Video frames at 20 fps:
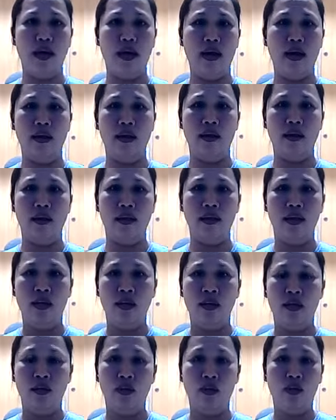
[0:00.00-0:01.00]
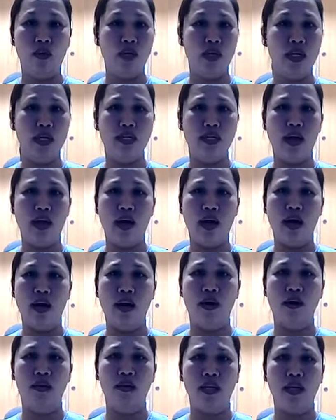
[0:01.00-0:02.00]
like to clean the
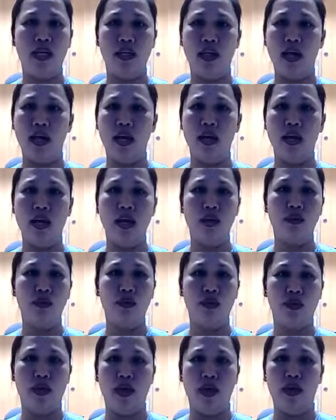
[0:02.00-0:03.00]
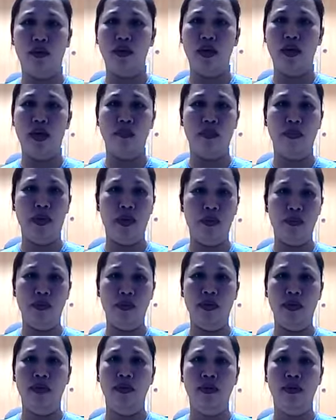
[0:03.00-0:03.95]
house, and I like to carry a baby.